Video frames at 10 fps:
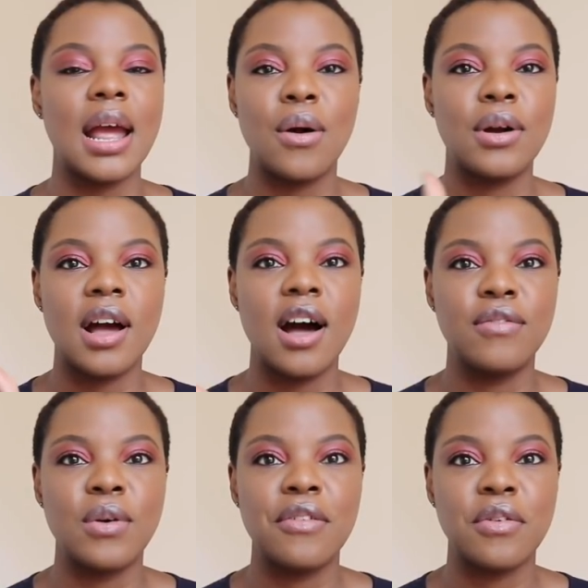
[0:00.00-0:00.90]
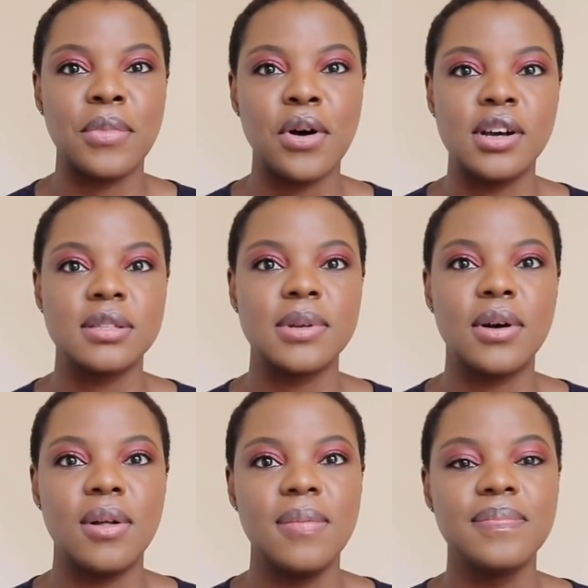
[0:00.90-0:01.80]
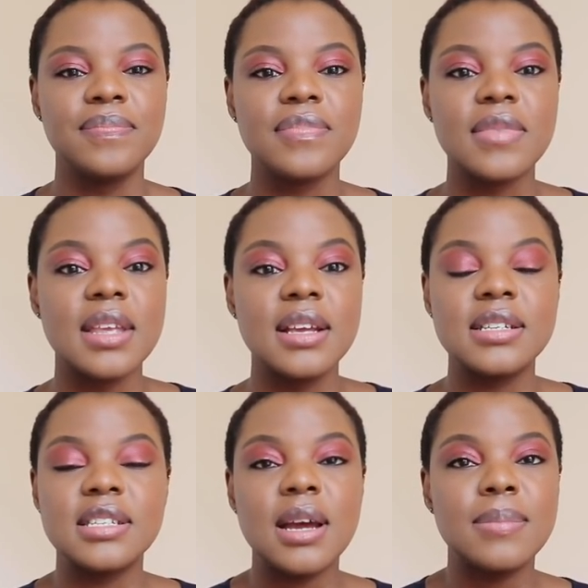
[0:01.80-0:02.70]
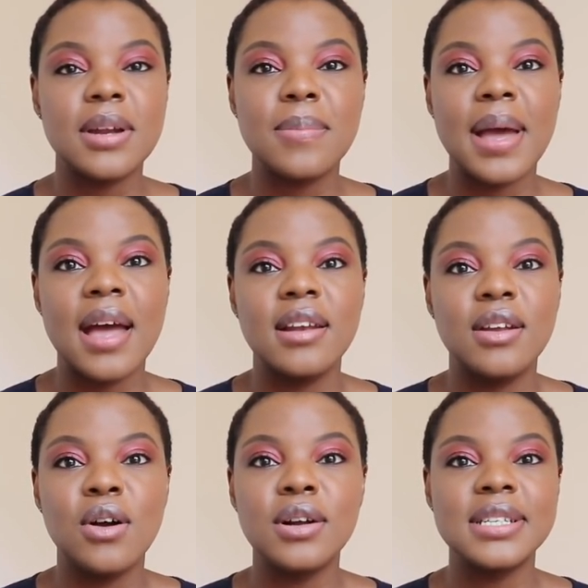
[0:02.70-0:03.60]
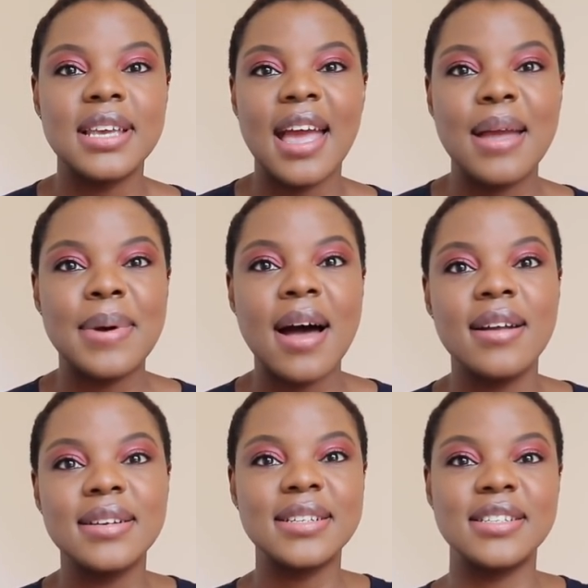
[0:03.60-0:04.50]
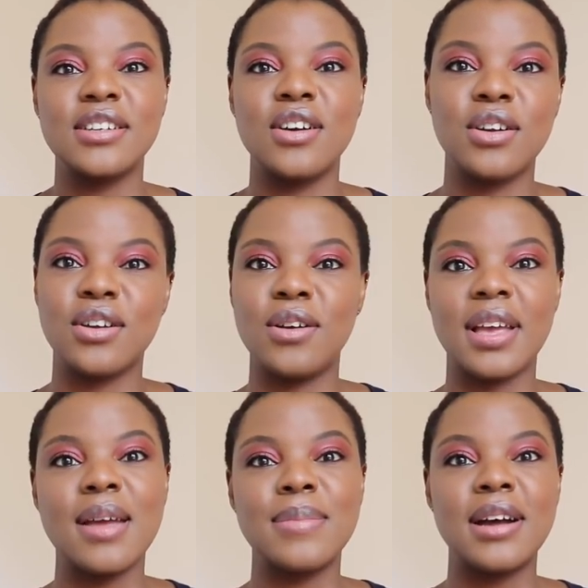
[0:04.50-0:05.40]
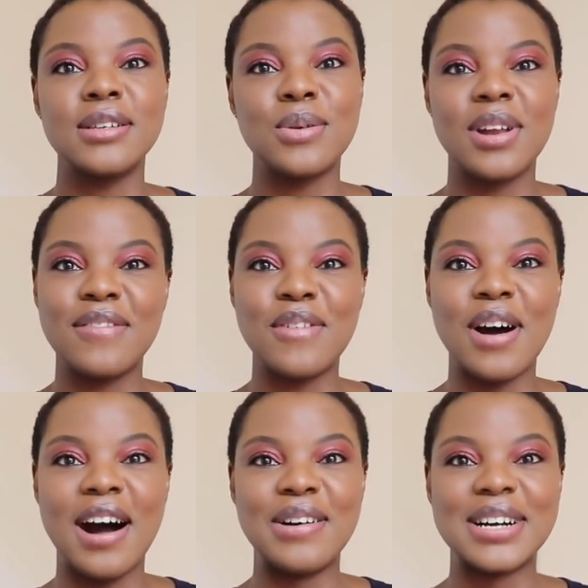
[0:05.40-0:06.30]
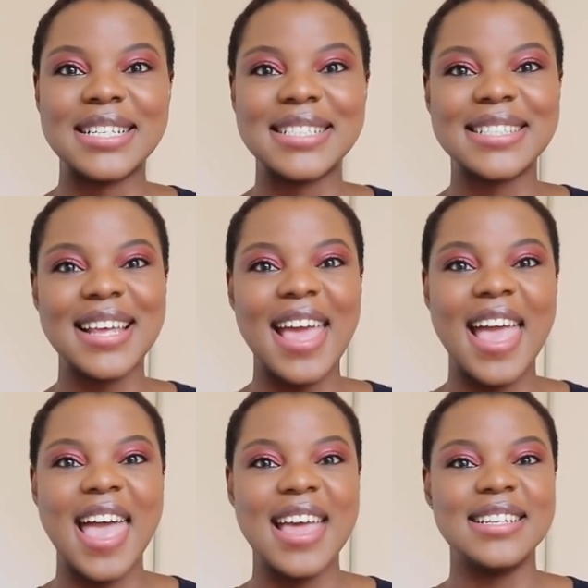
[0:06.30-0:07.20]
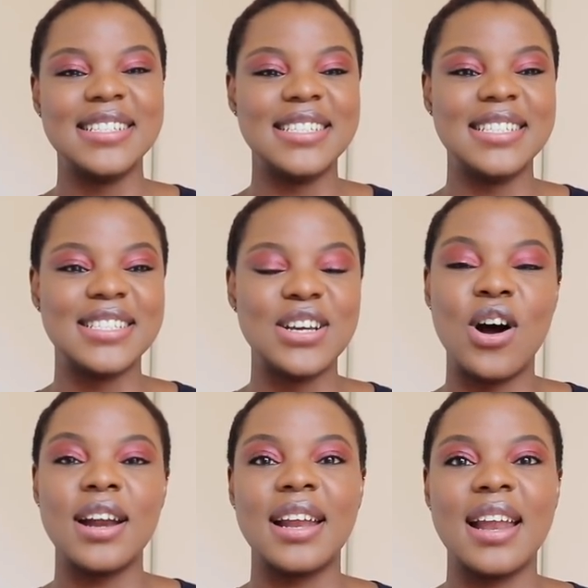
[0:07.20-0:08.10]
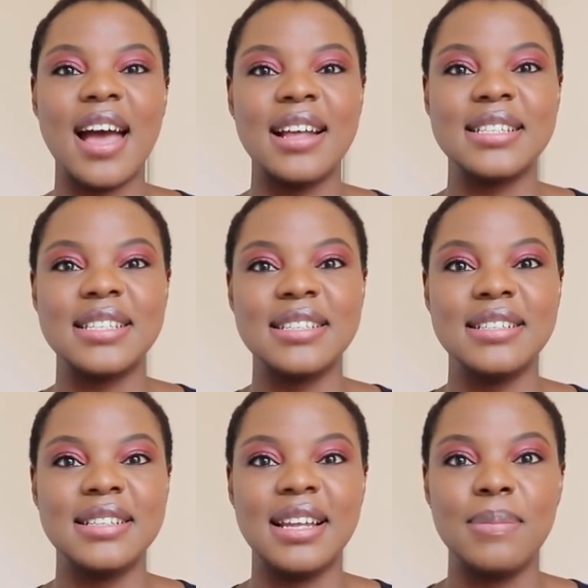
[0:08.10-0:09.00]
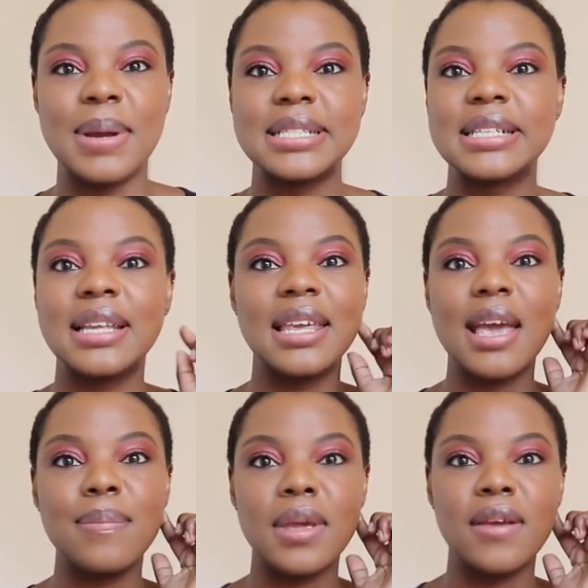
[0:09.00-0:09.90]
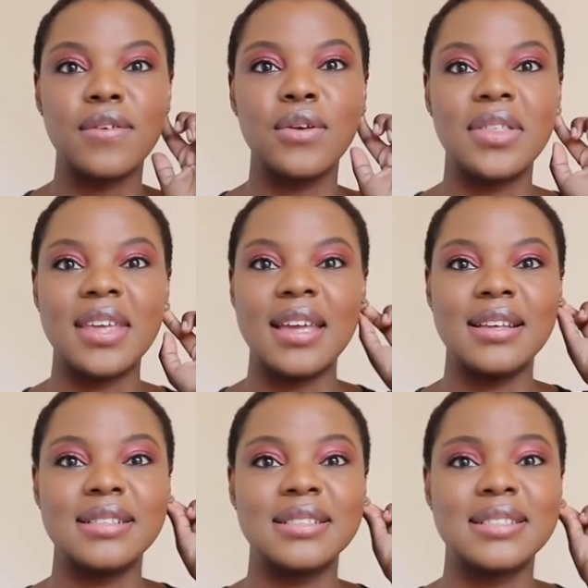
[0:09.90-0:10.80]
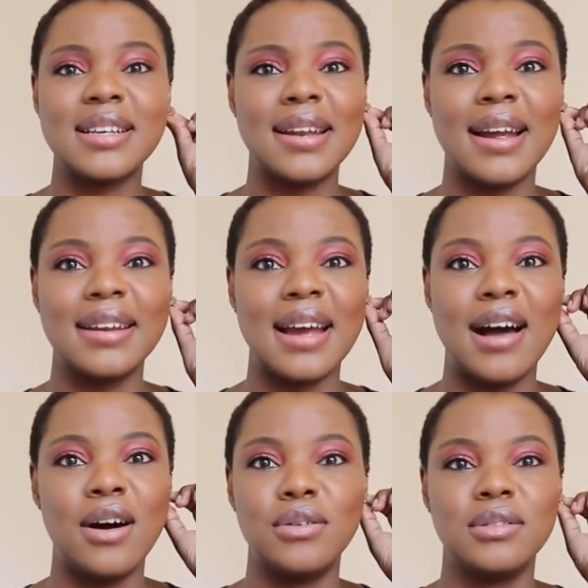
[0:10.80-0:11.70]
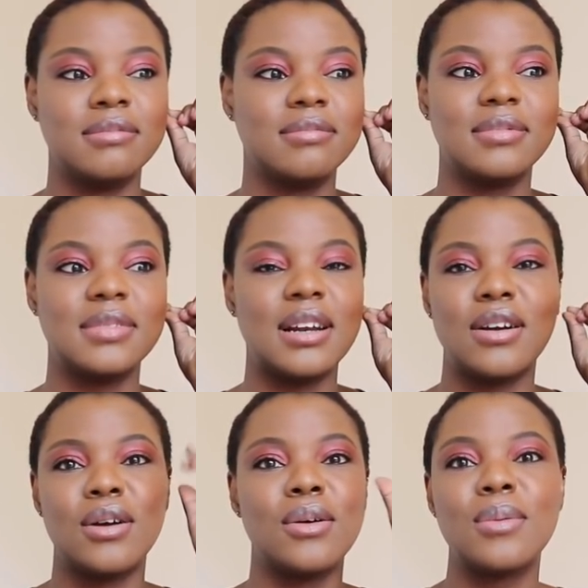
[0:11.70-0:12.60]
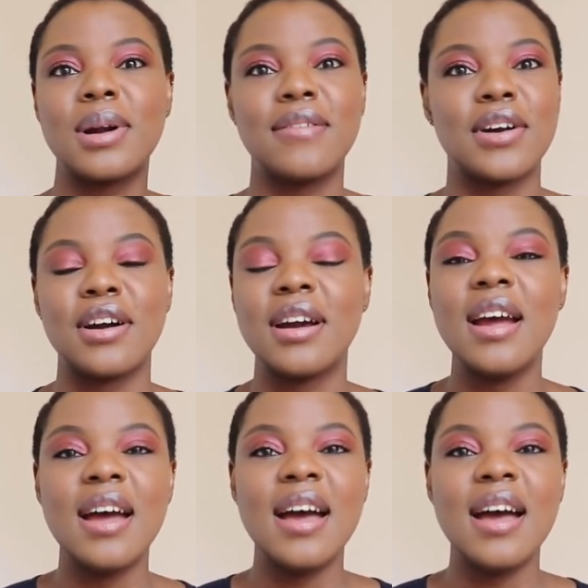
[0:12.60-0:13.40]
an hour and a half away from the hospital. She jumped out of bed, gone to Kmart, cause you know, good old Kmart, 24 hours. And she's gone and had to like basically get me a few things, a nightgown, I don't know, whatever,